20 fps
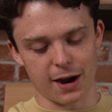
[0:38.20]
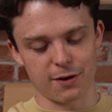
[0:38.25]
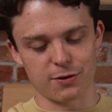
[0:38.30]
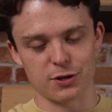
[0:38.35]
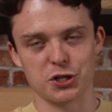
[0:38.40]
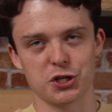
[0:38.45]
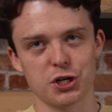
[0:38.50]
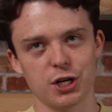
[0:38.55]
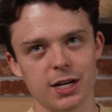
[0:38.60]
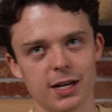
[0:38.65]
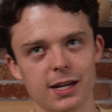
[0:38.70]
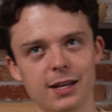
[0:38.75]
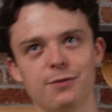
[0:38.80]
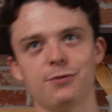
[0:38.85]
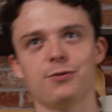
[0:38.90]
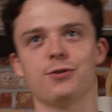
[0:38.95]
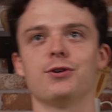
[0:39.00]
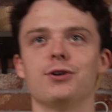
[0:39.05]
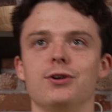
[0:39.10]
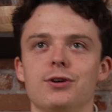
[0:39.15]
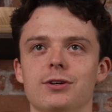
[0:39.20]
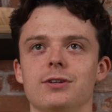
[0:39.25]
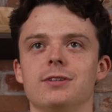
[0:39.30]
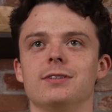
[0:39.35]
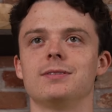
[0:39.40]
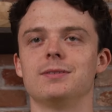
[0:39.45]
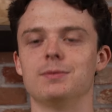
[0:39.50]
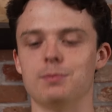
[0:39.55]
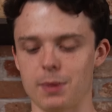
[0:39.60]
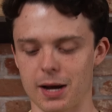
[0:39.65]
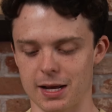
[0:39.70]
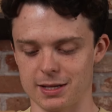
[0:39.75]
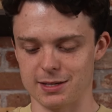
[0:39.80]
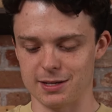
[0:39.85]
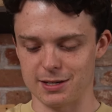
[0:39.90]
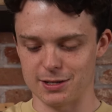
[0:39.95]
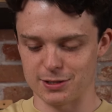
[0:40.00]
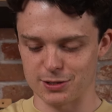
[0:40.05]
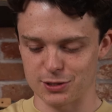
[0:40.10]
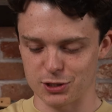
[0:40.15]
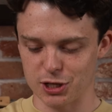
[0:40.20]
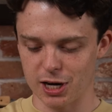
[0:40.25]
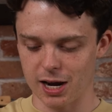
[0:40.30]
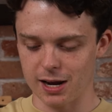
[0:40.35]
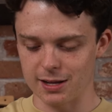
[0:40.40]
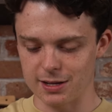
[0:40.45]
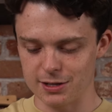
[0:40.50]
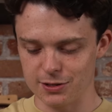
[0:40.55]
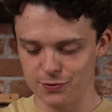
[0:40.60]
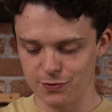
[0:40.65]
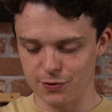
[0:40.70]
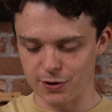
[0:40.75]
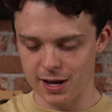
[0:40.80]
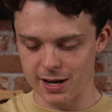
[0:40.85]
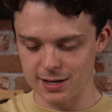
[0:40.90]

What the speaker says: arancini for Mattia's challenge for